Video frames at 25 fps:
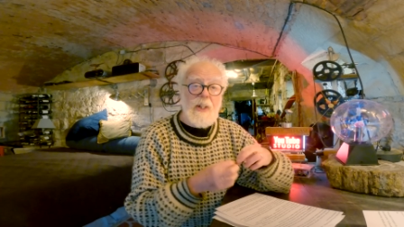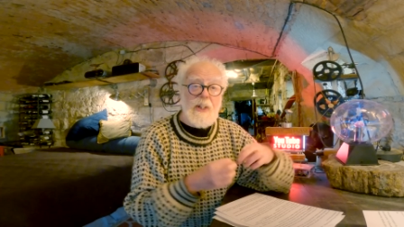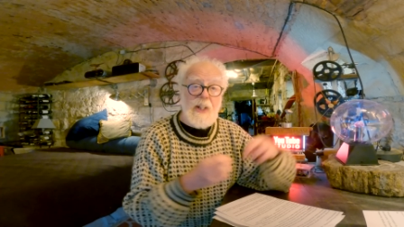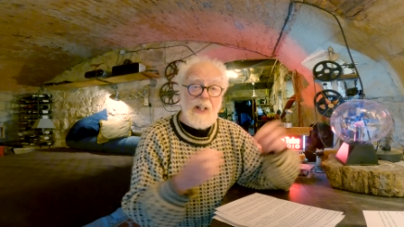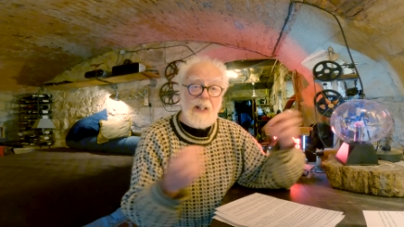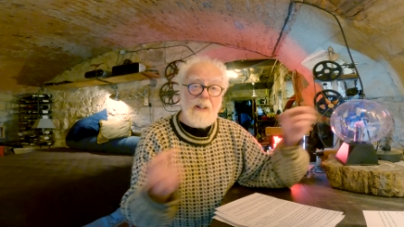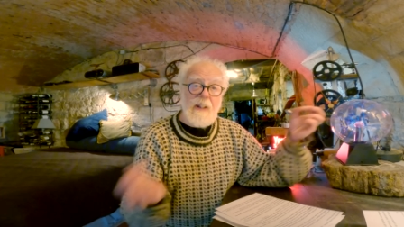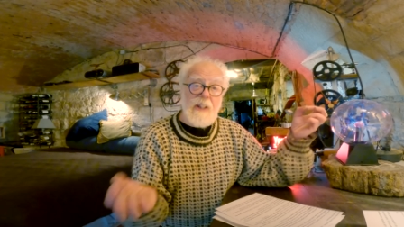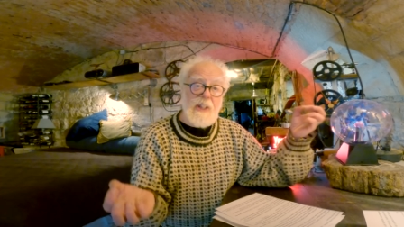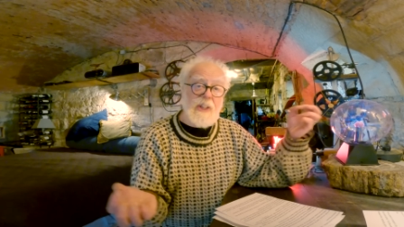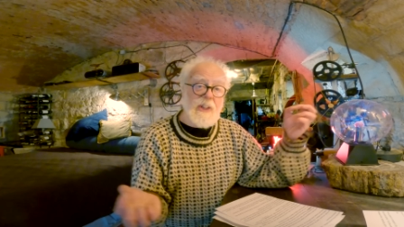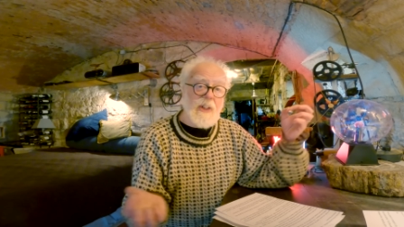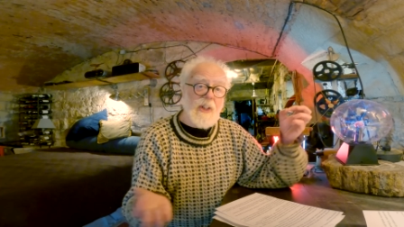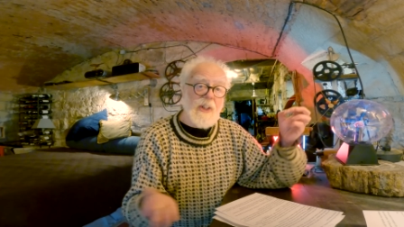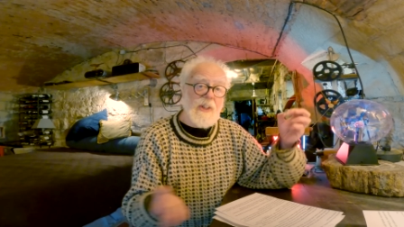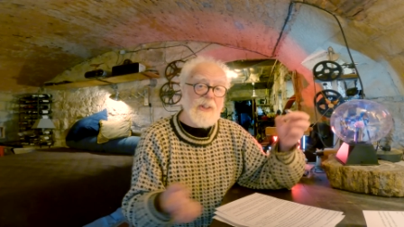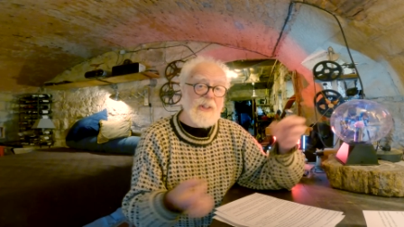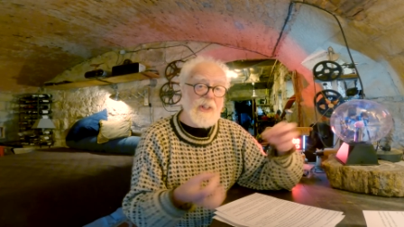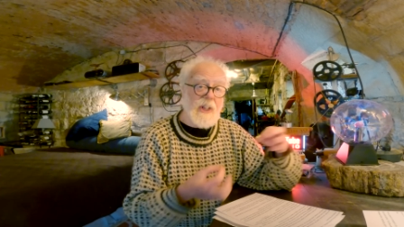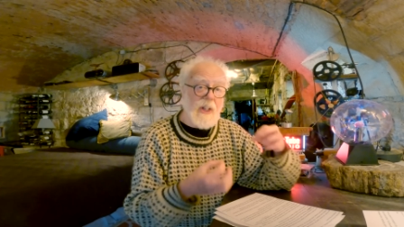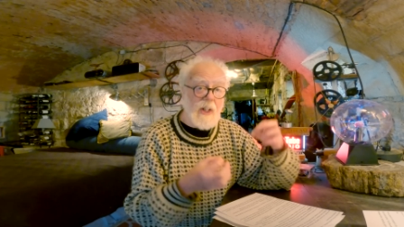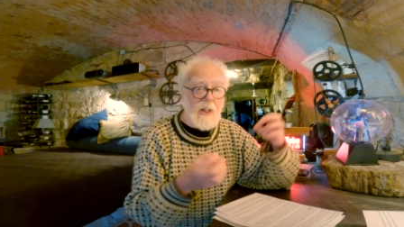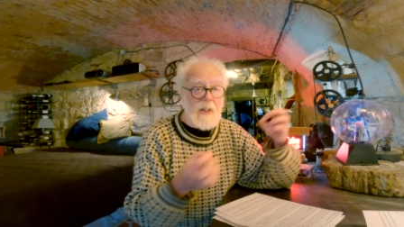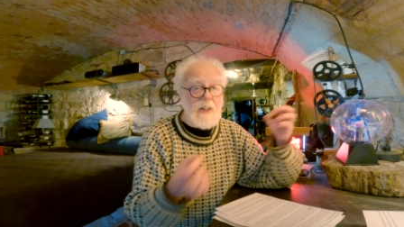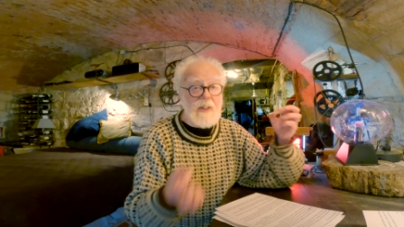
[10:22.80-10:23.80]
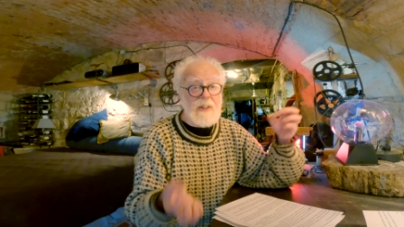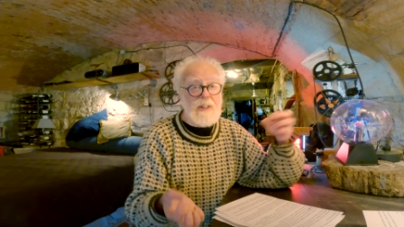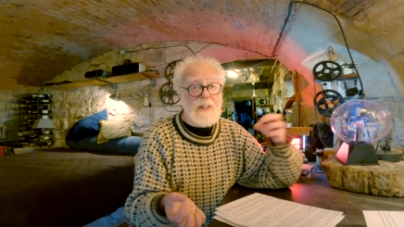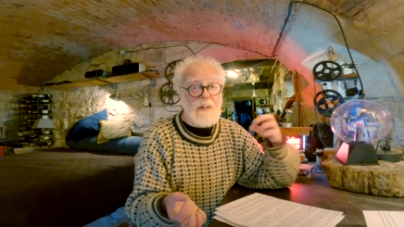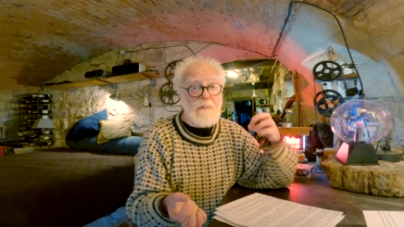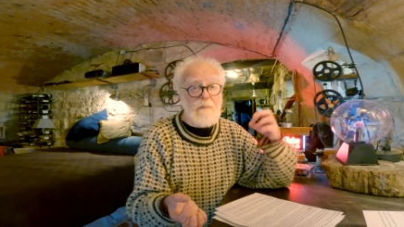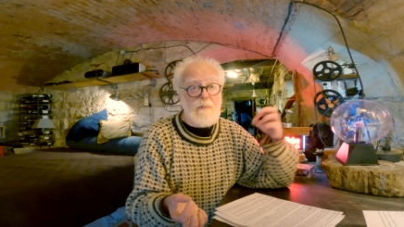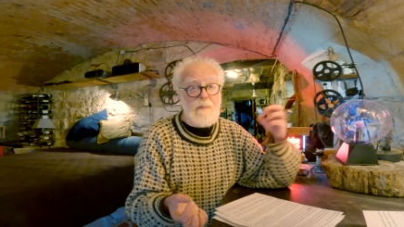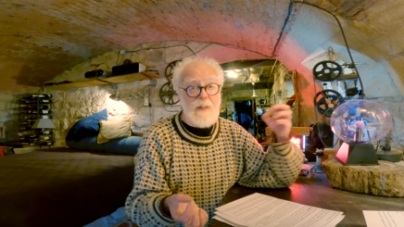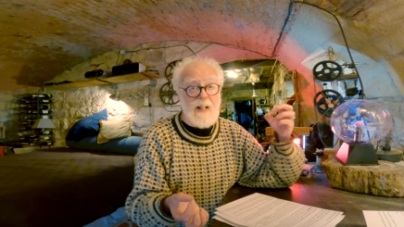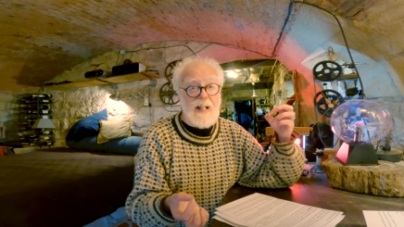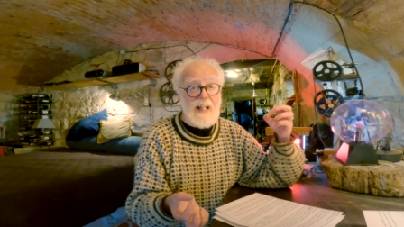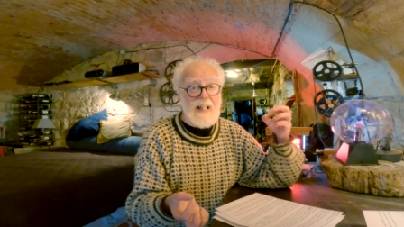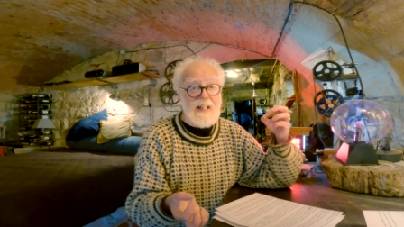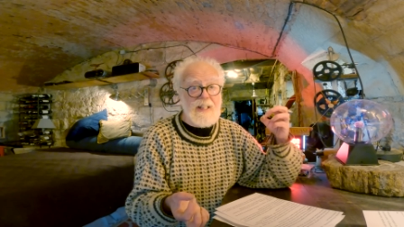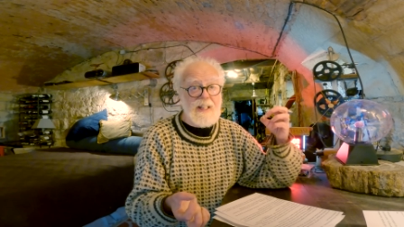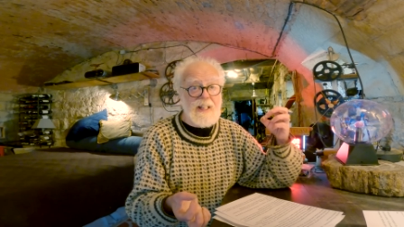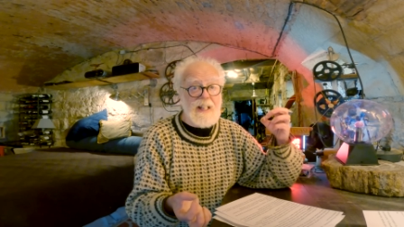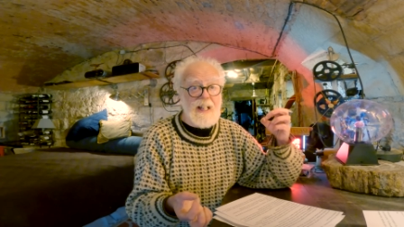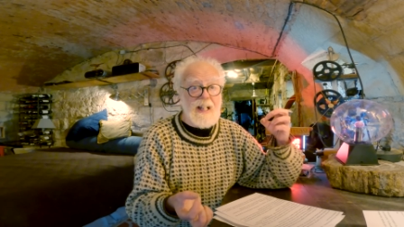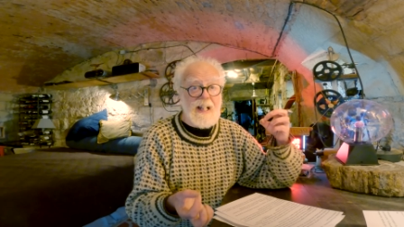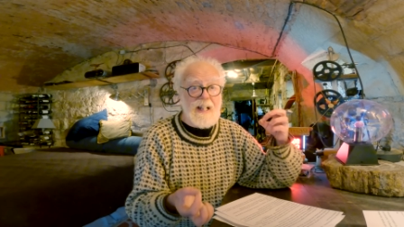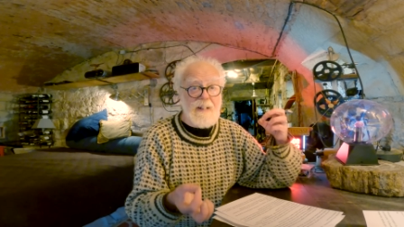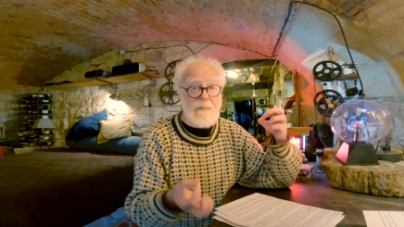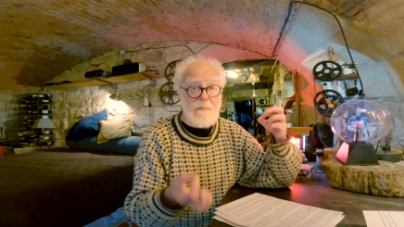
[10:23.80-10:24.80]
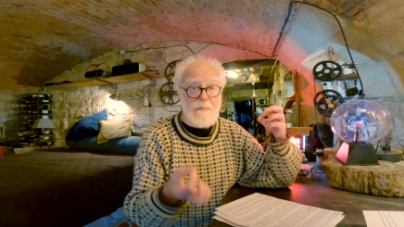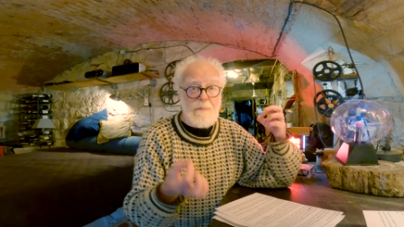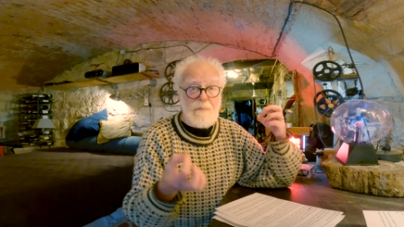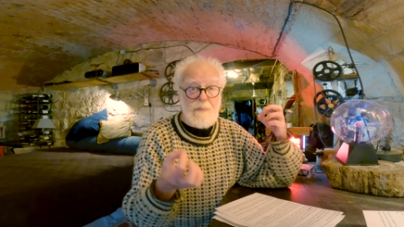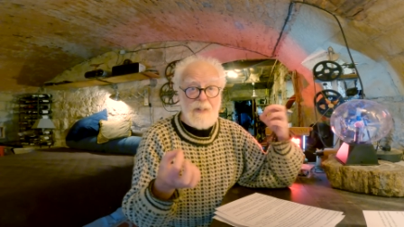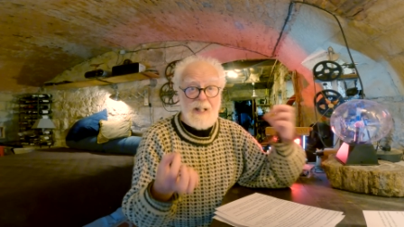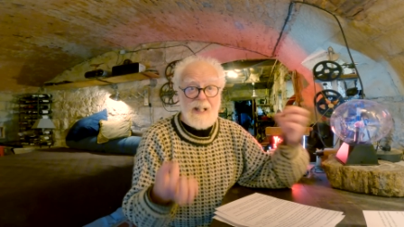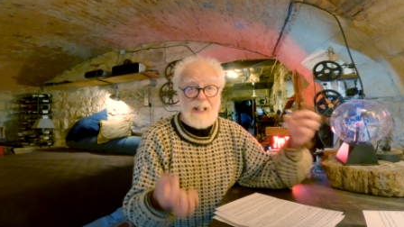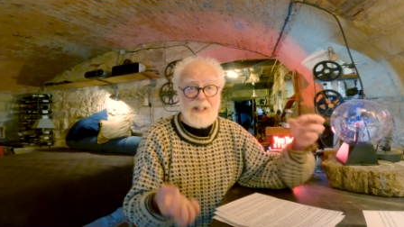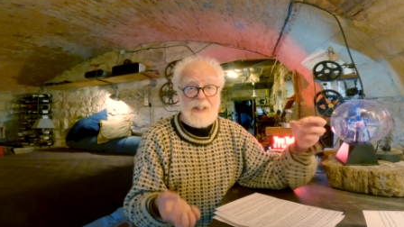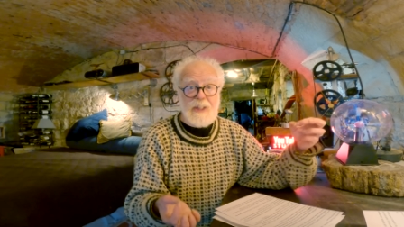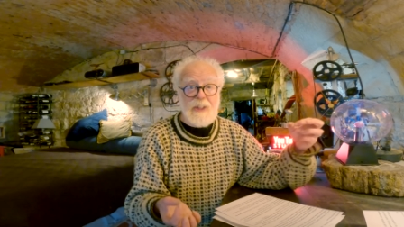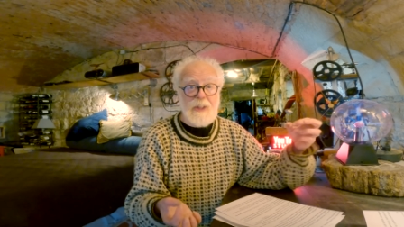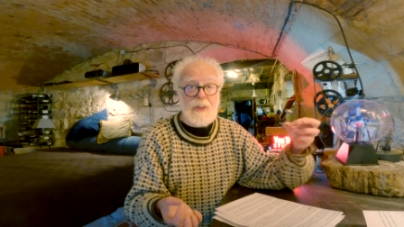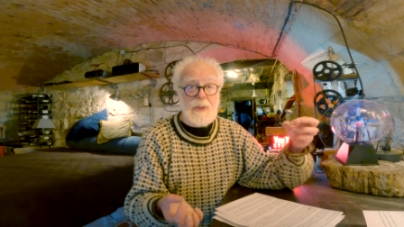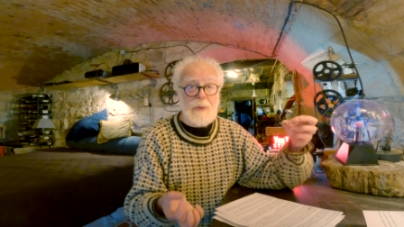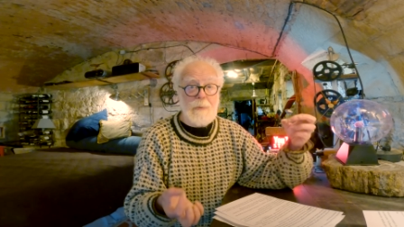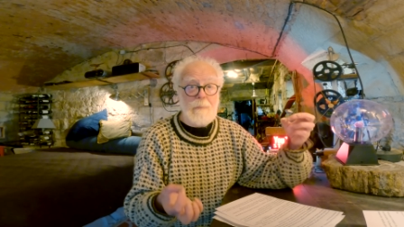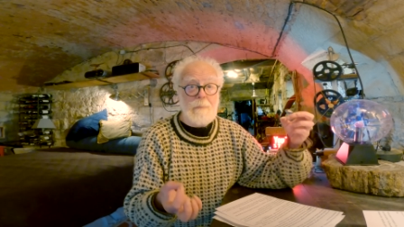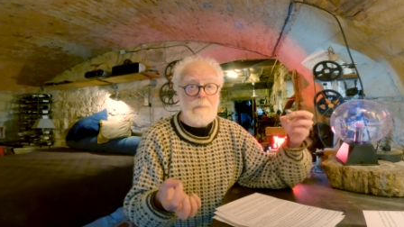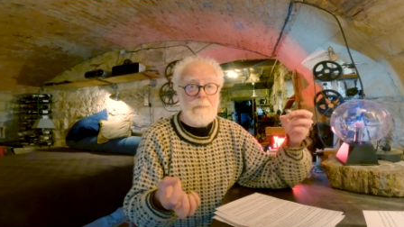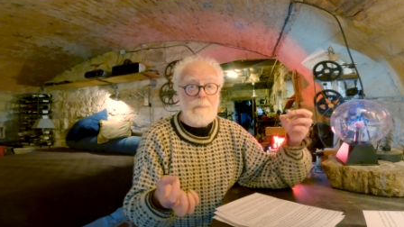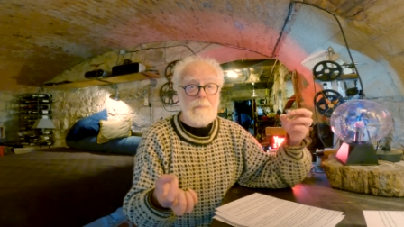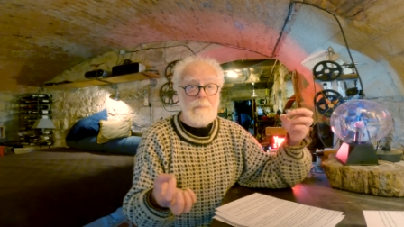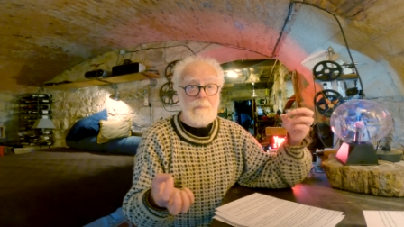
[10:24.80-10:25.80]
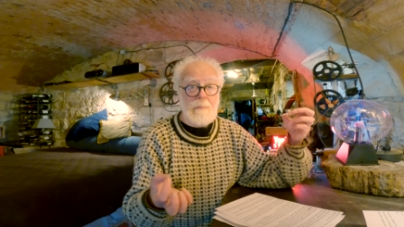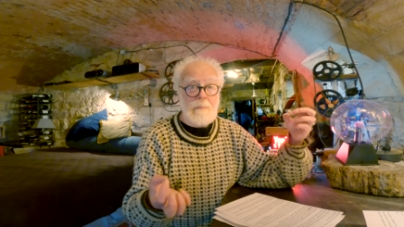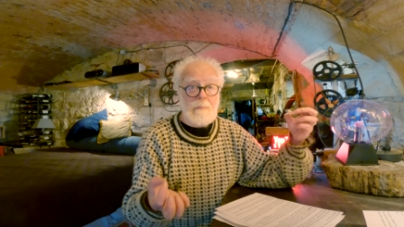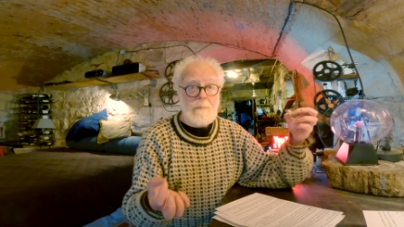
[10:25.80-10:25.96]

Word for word: Thyratrons aren't in fact a vacuum